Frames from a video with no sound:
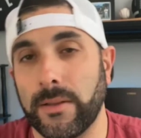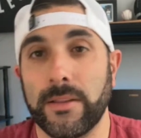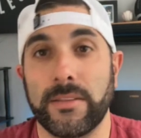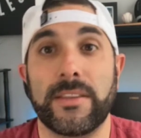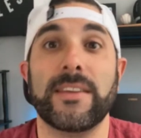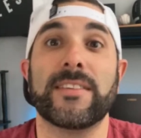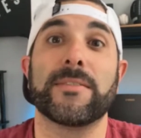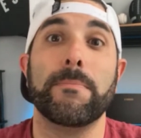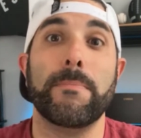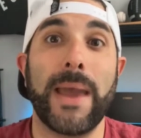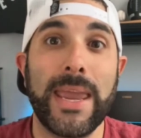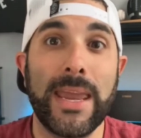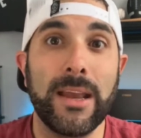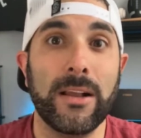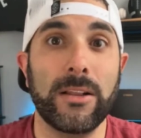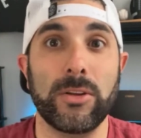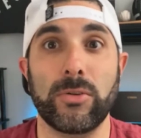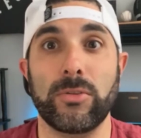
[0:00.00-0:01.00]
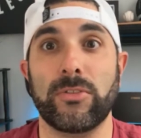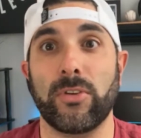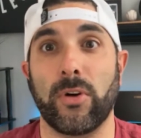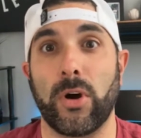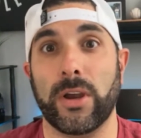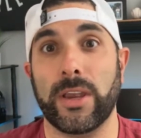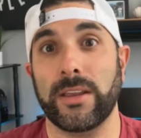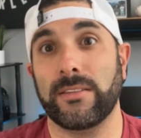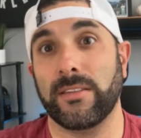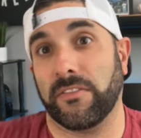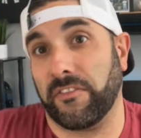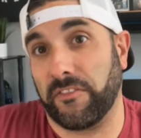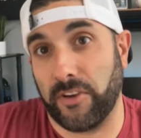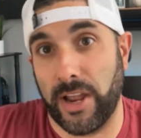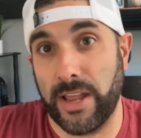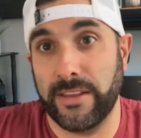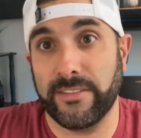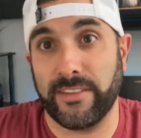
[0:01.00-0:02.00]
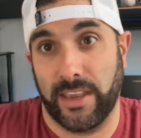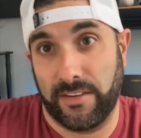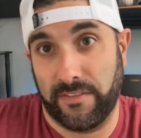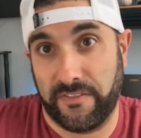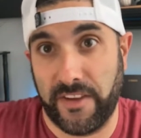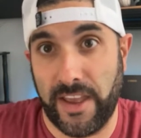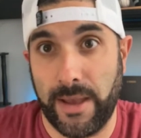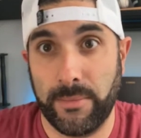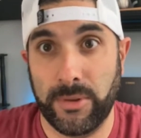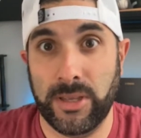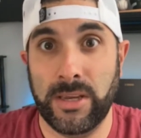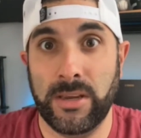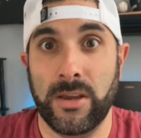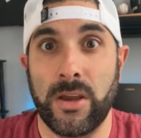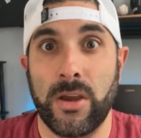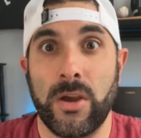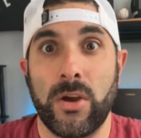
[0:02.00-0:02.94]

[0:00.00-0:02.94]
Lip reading: This may include talking to friends and family